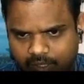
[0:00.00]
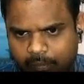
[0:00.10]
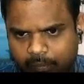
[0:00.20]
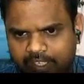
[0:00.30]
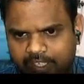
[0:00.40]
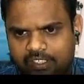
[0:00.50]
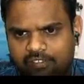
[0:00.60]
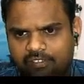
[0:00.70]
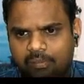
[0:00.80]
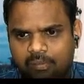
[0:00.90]

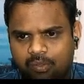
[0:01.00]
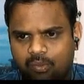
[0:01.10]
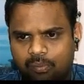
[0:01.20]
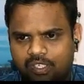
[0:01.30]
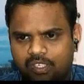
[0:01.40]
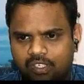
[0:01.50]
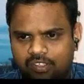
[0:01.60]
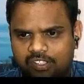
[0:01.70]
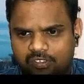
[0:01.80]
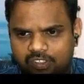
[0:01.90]
Benedict-Webb-Rubin equation,